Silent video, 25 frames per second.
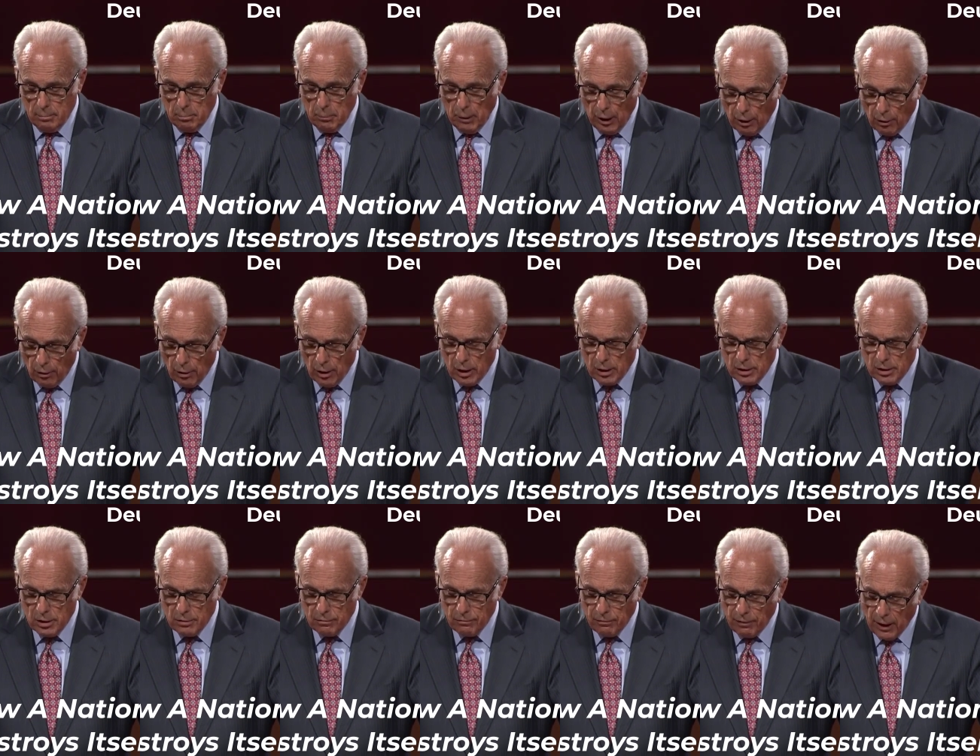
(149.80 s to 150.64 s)

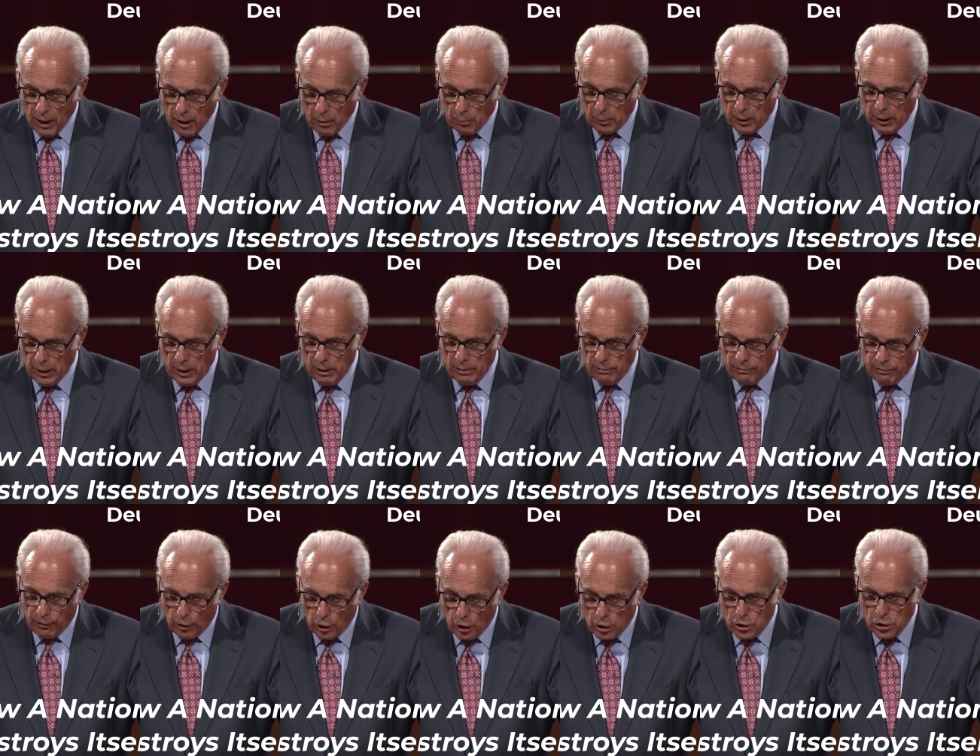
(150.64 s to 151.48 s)
marriage, family,
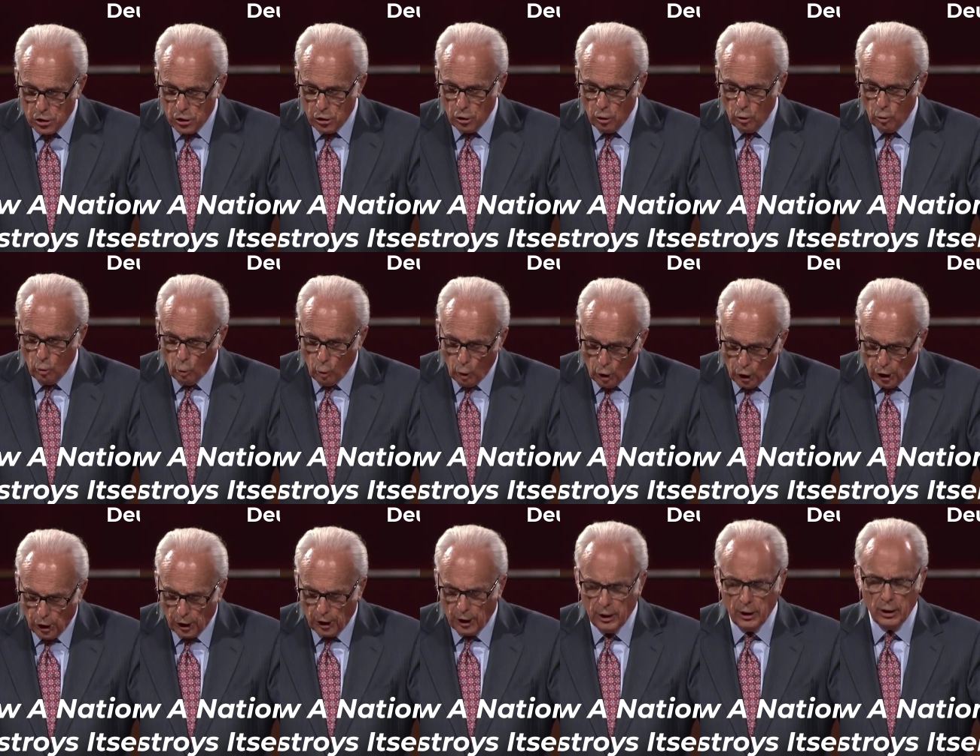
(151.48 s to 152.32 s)
virtue,
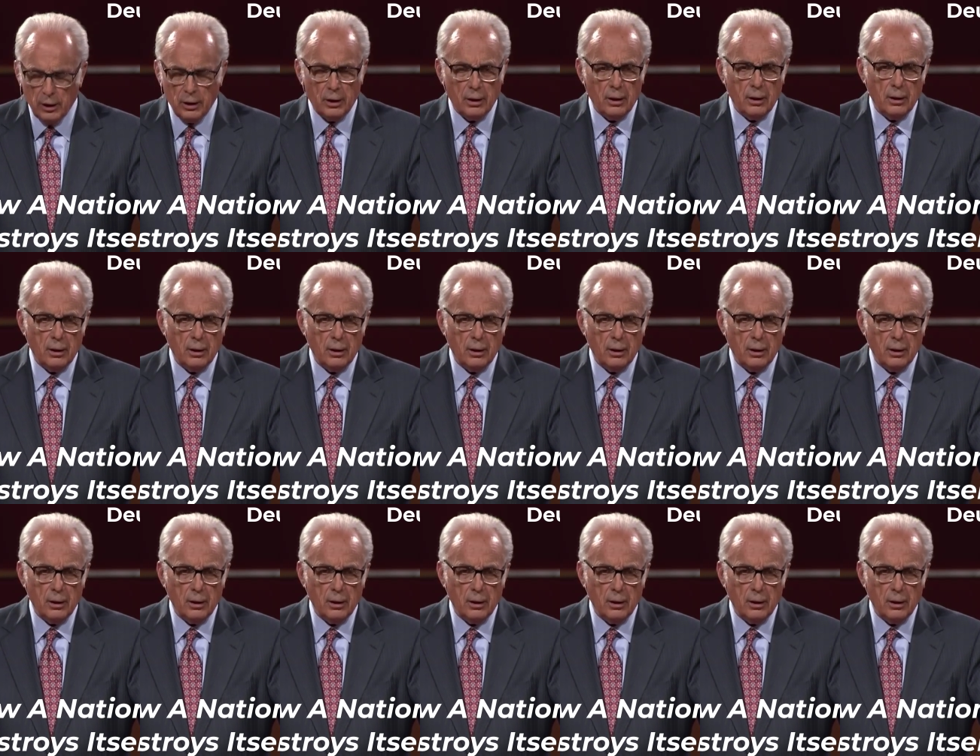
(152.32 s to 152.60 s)
work,